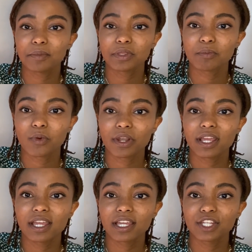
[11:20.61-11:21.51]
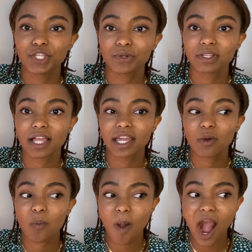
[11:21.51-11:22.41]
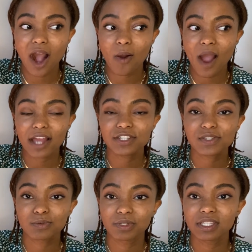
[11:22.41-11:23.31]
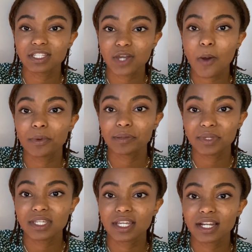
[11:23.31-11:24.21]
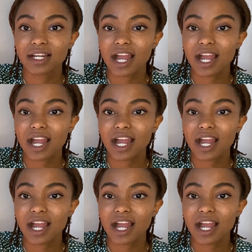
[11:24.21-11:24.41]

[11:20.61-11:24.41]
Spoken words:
in the morning and you're like, wow, I just really don't want to be here.